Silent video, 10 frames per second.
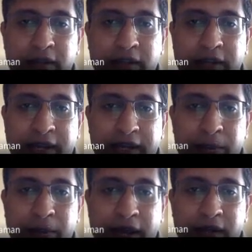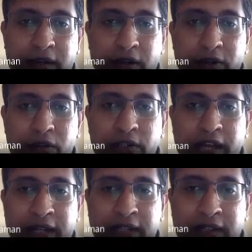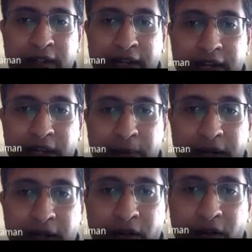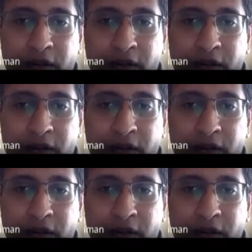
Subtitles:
chirality band, to the other chirality band,